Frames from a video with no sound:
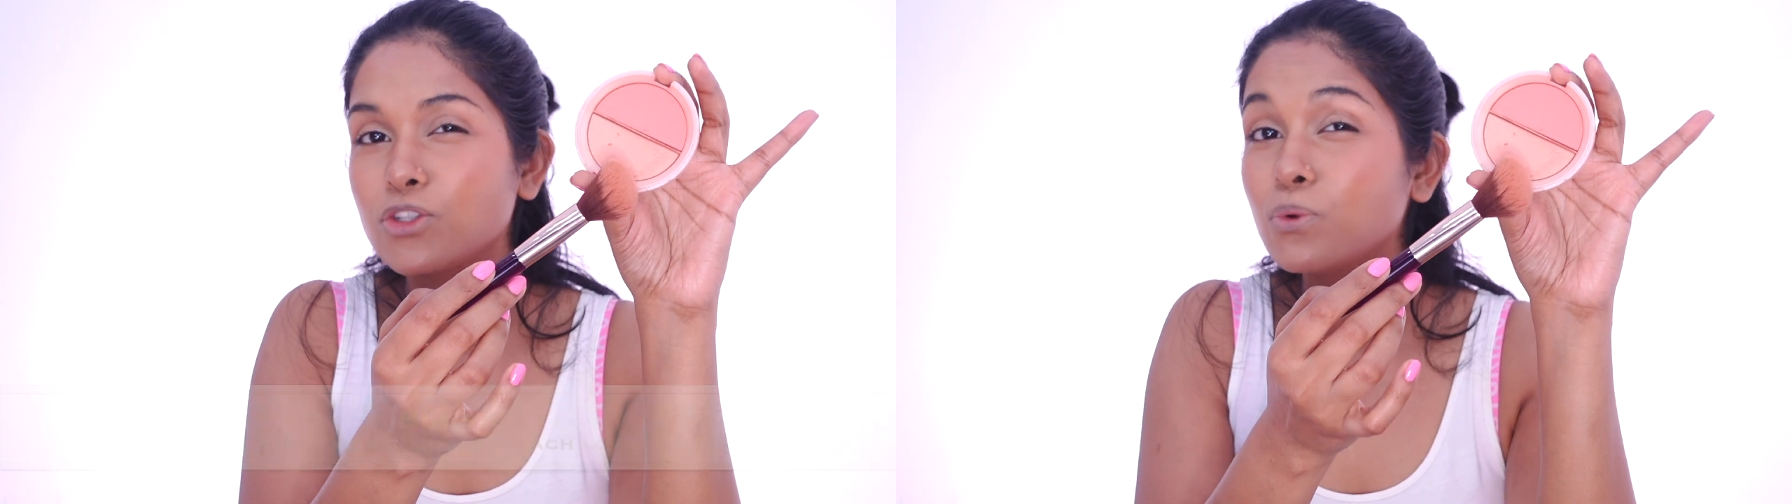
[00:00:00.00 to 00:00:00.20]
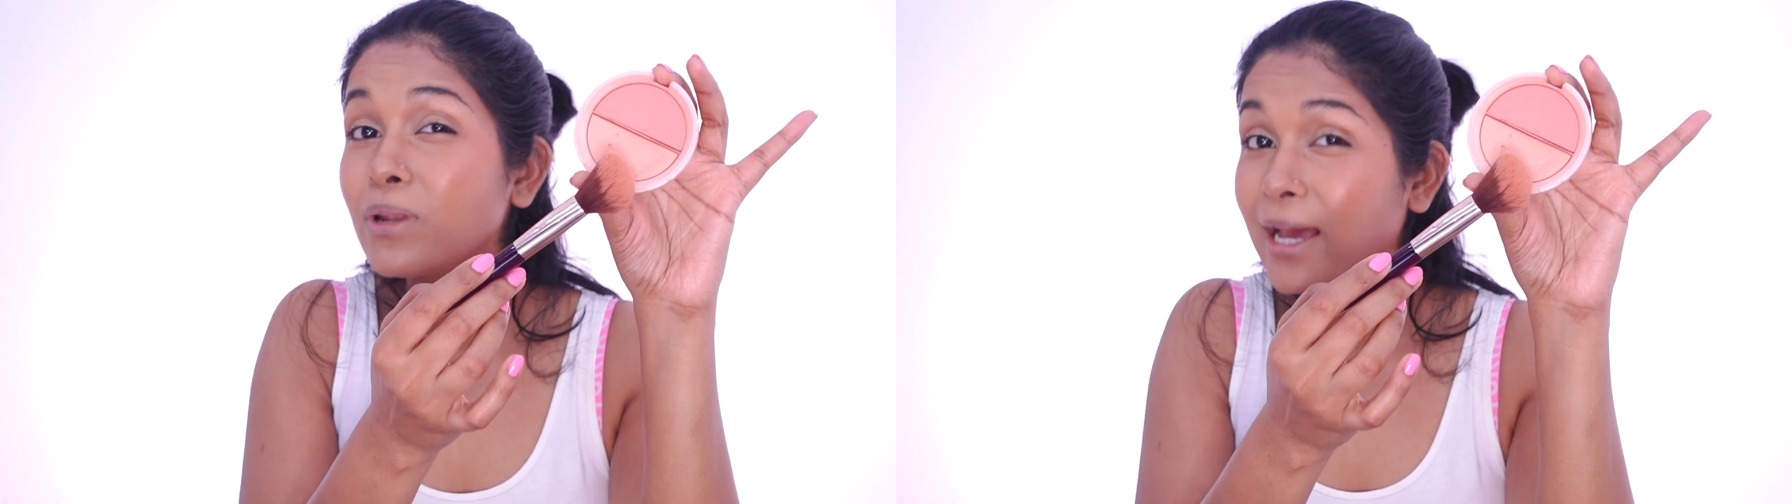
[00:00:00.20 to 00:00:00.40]

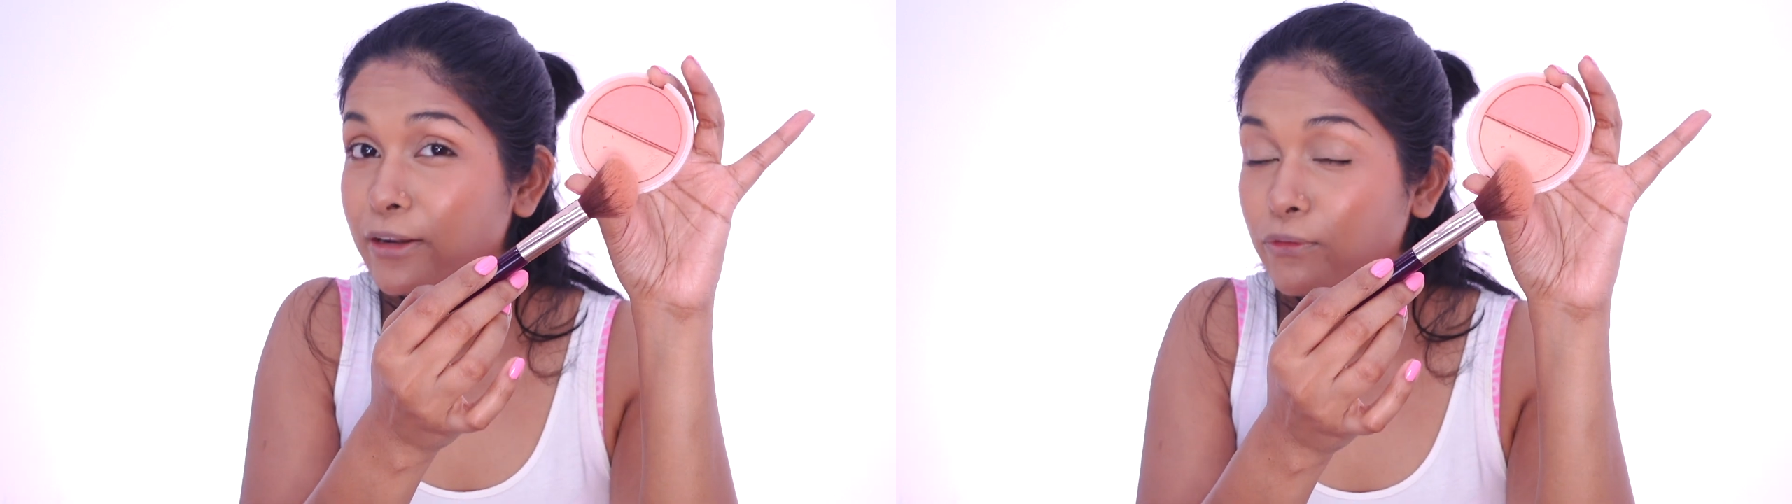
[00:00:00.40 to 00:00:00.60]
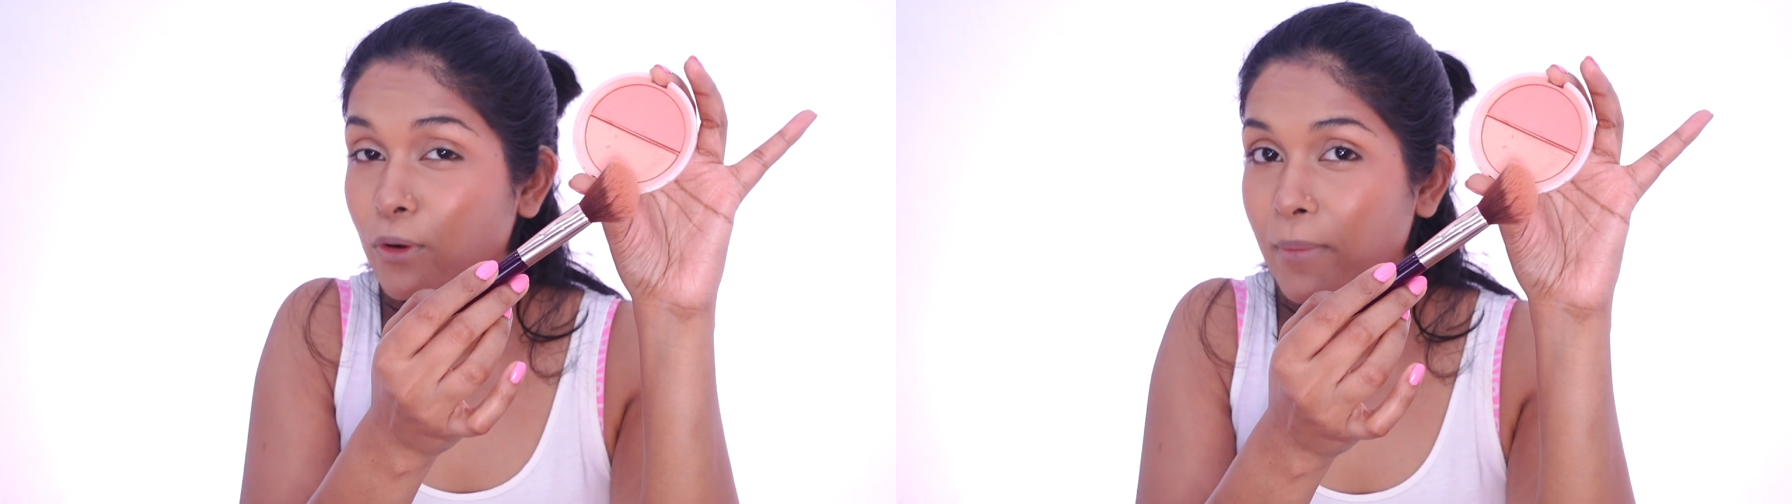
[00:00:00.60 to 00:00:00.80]
too
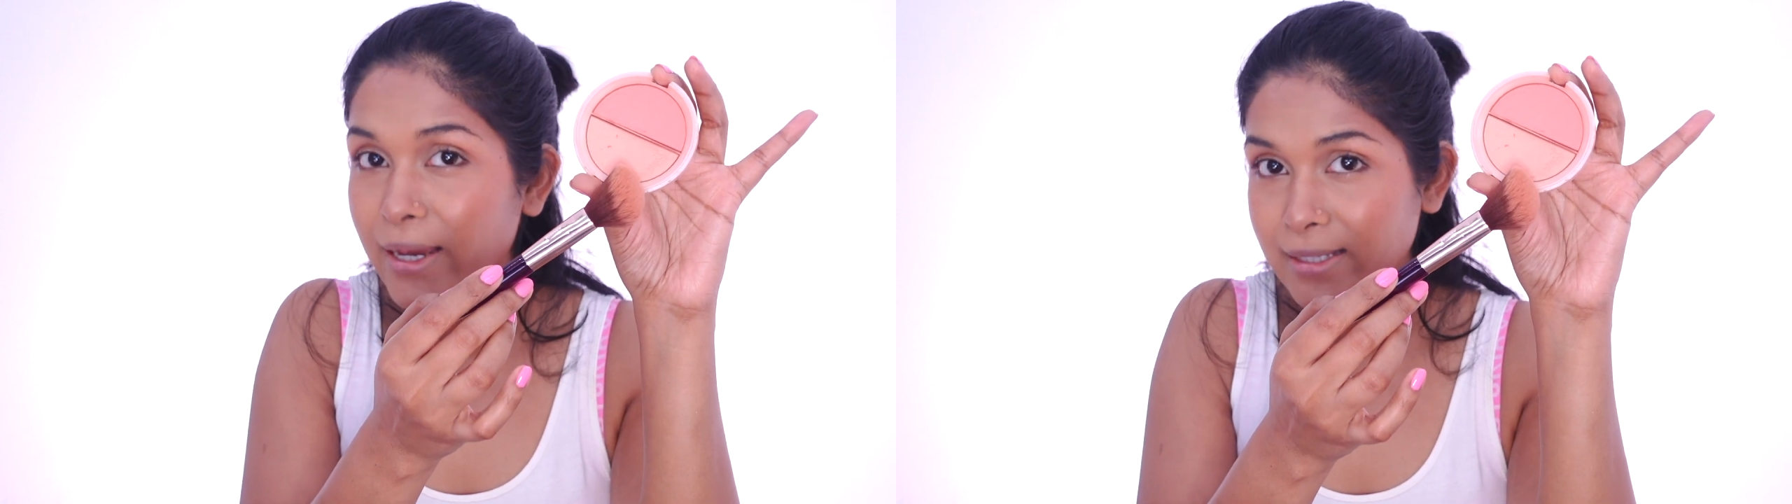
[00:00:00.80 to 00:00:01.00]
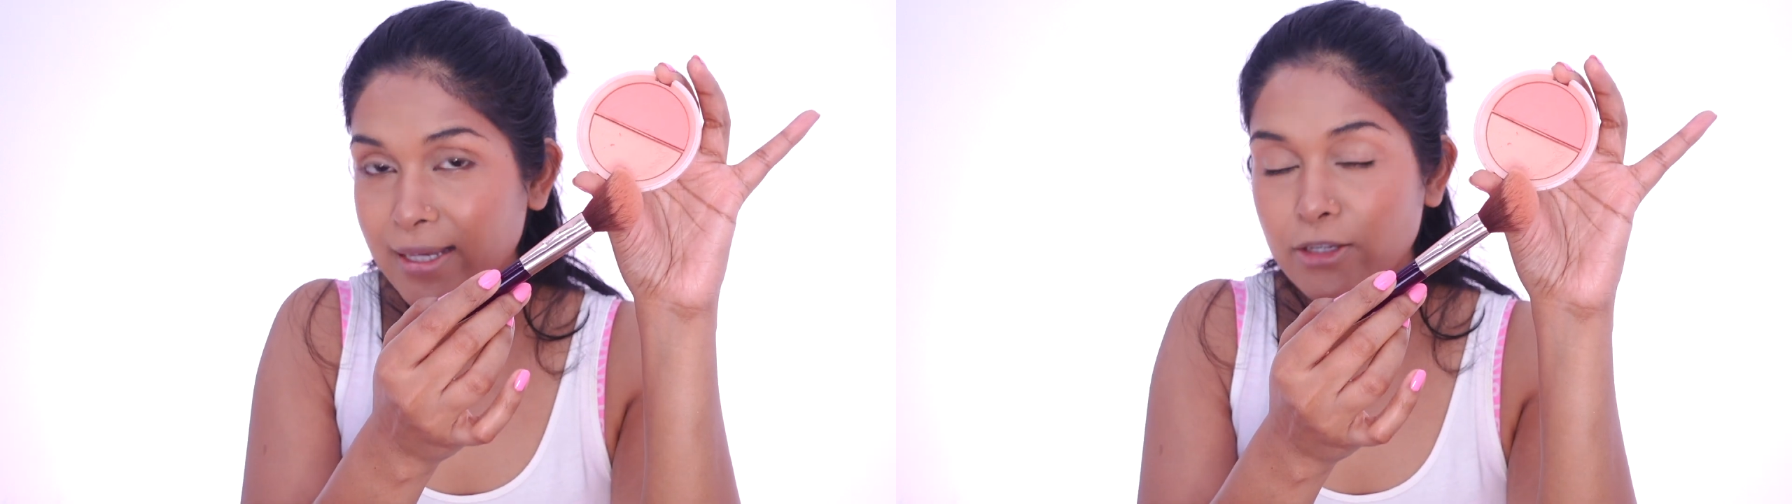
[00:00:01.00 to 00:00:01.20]
light for
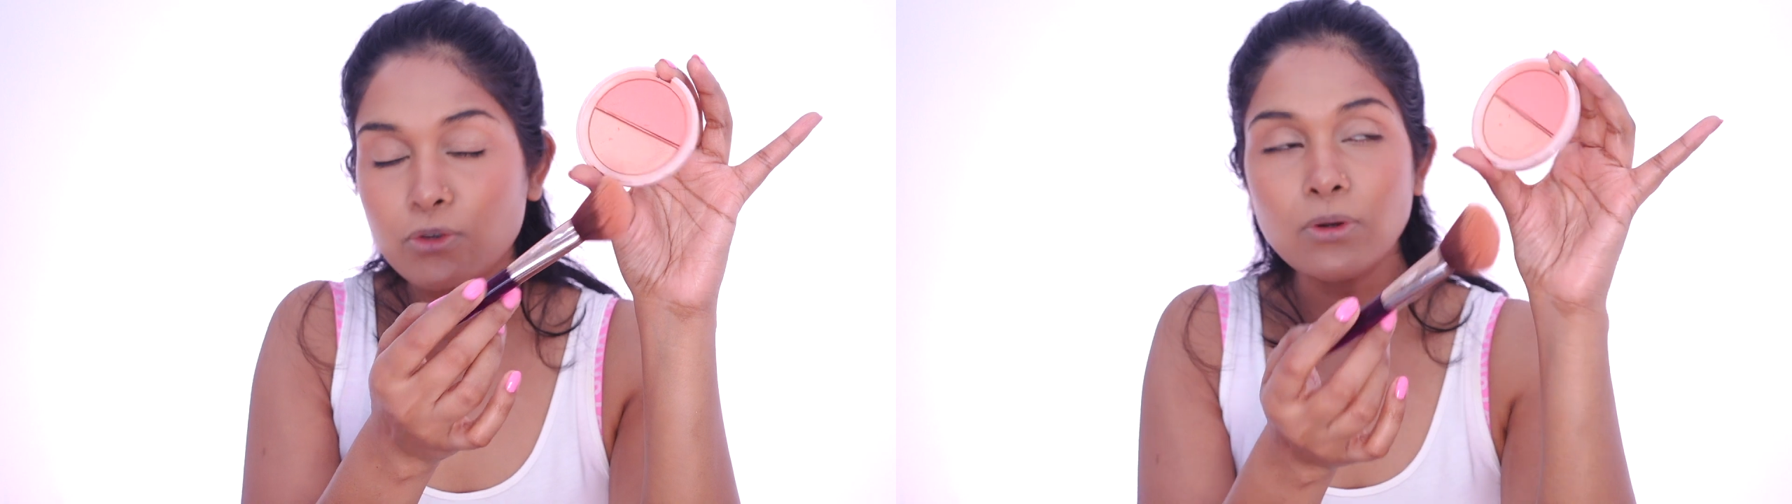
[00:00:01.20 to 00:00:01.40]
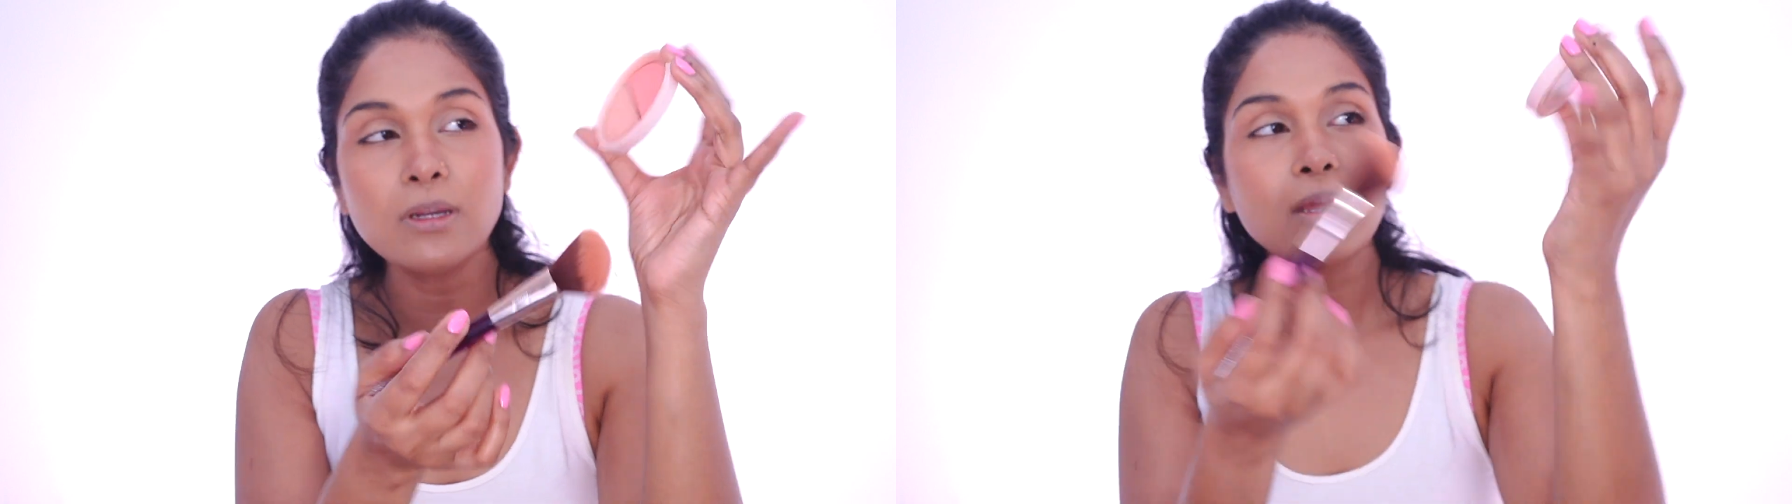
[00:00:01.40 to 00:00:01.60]
my skin
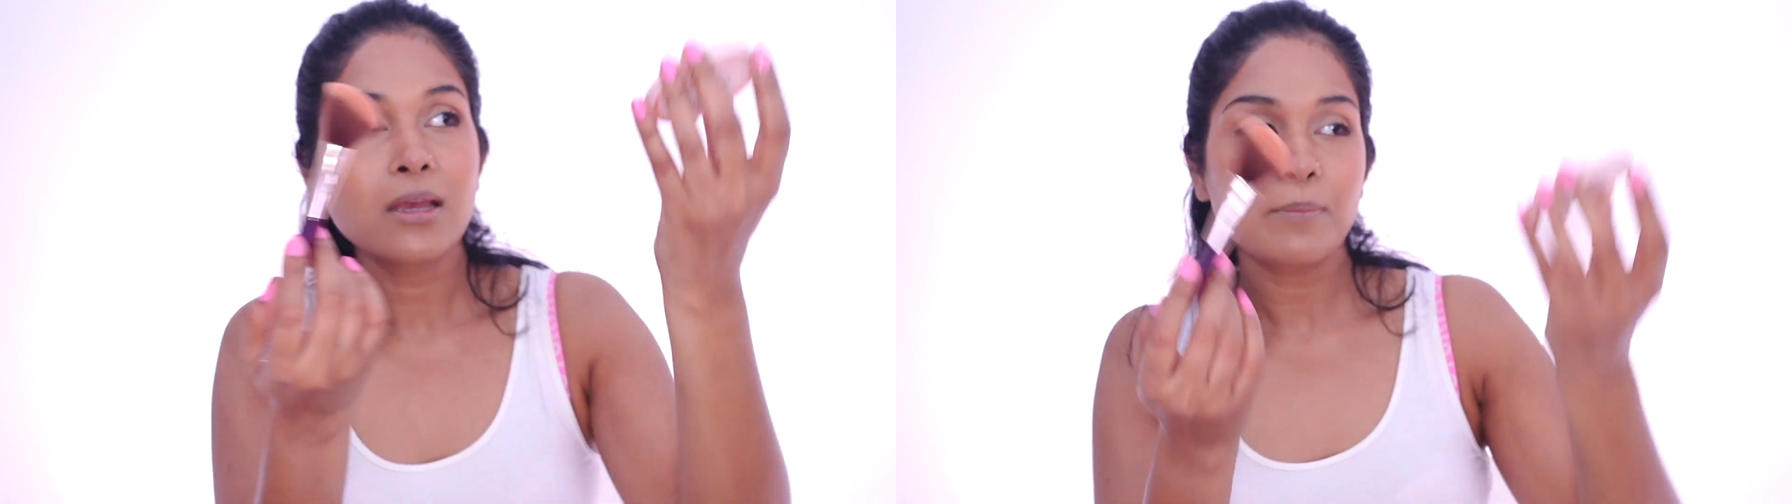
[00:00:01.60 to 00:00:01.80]
tone.